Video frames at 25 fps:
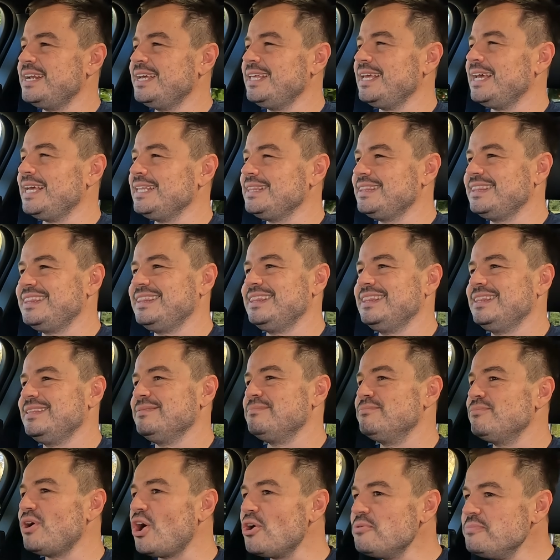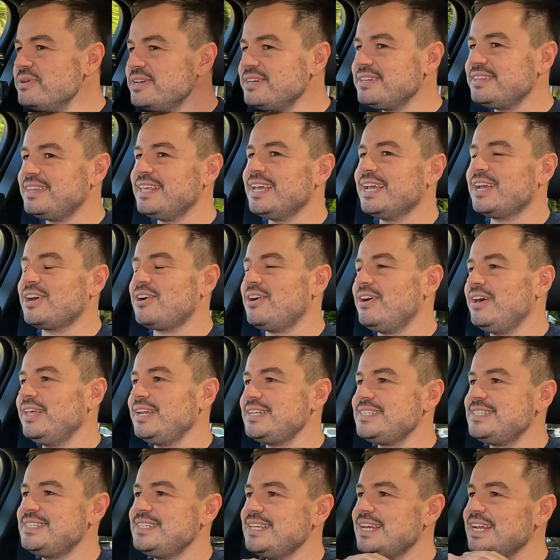And at the moment, they're kind
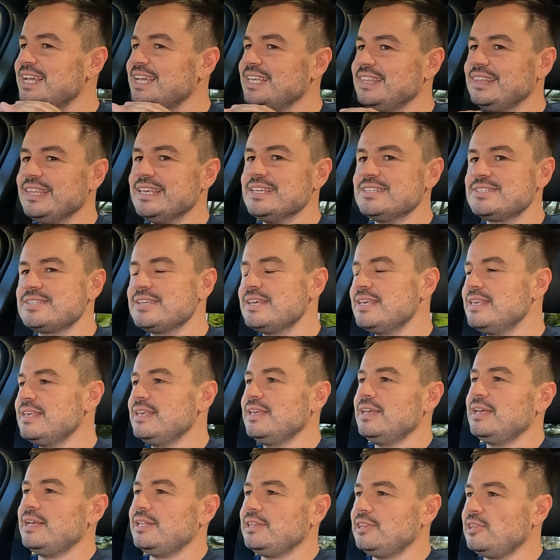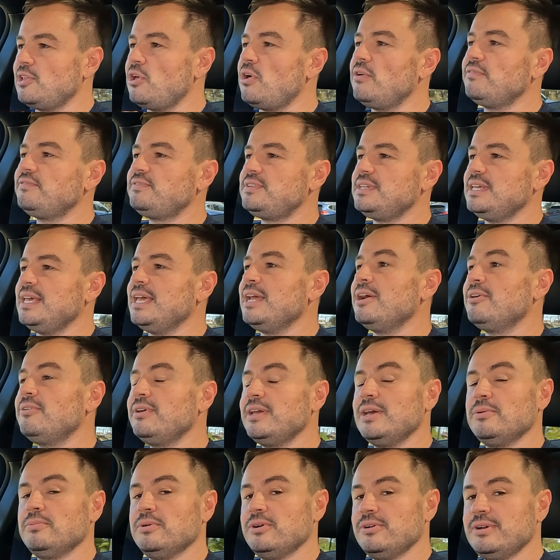of sitting in this lofty
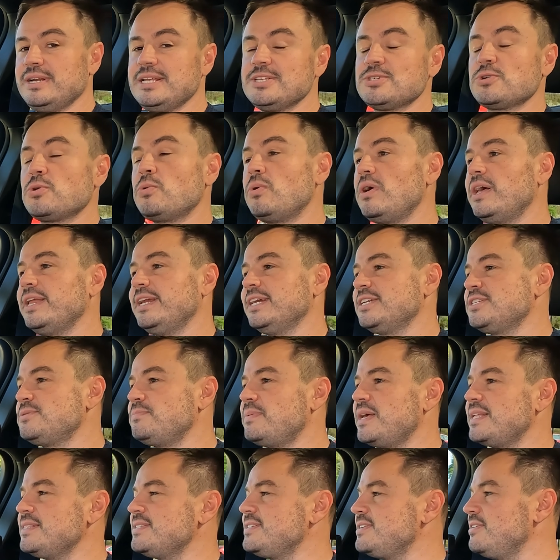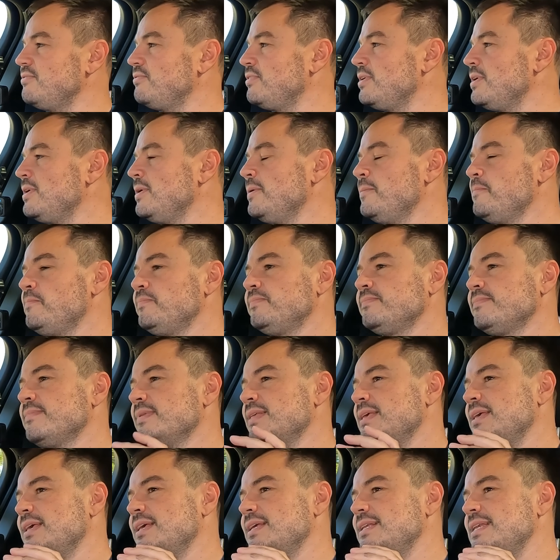area where it is quite expensive.
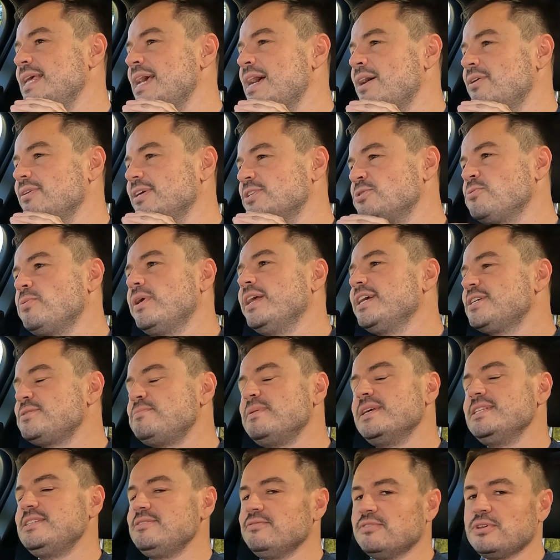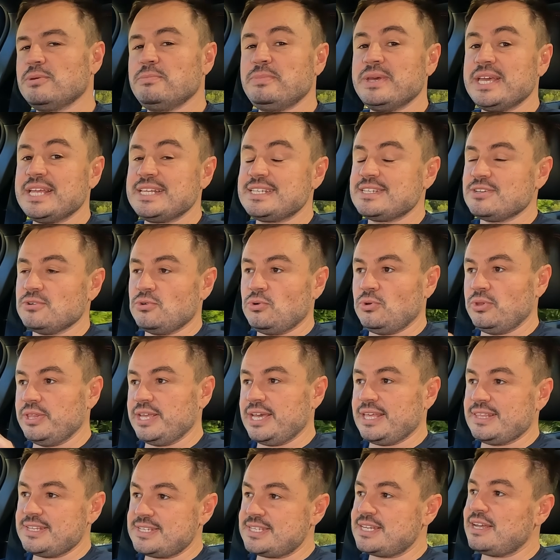Now, it's quite expensive compared to all the
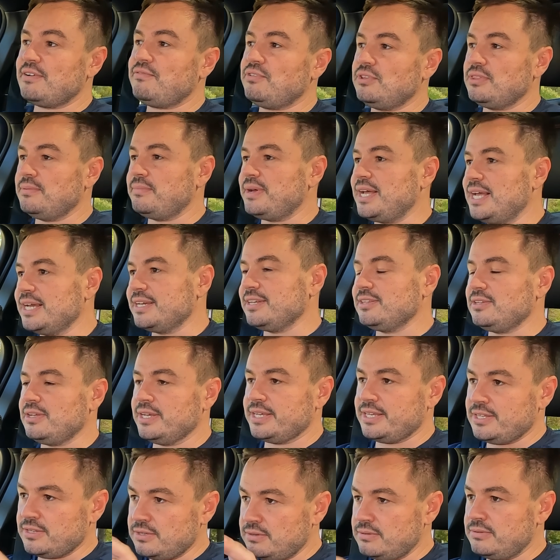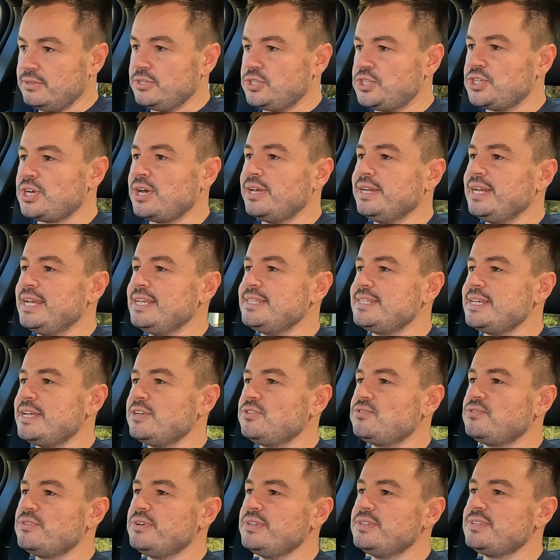other stuff on the market, like your Chinese
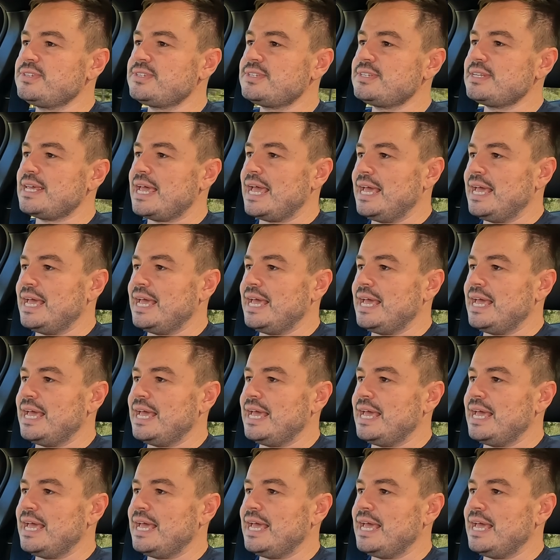entrants